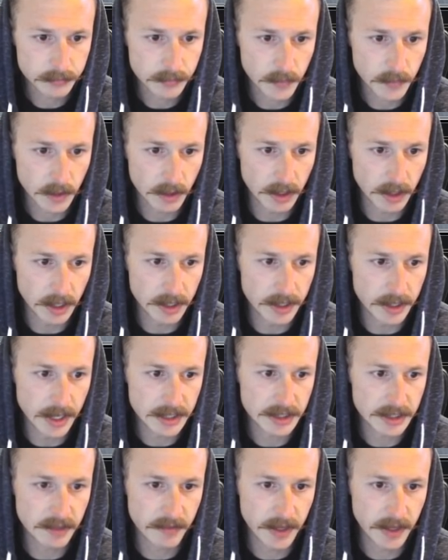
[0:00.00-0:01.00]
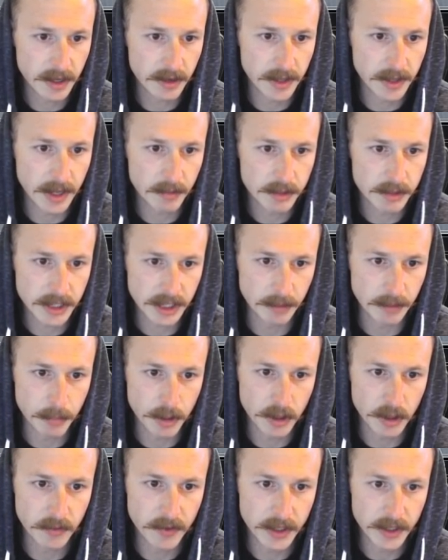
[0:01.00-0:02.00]
All right, Nest Invader, that was like a
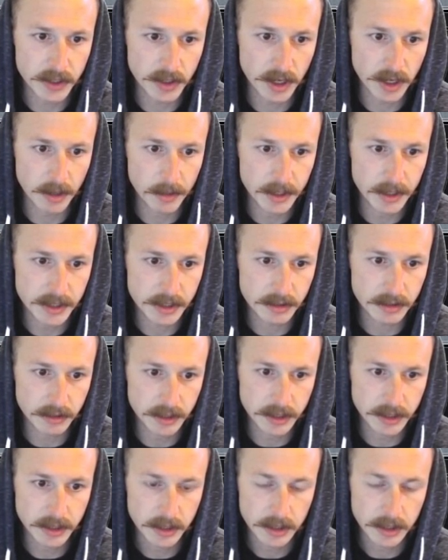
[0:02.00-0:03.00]
perfect draw, basically.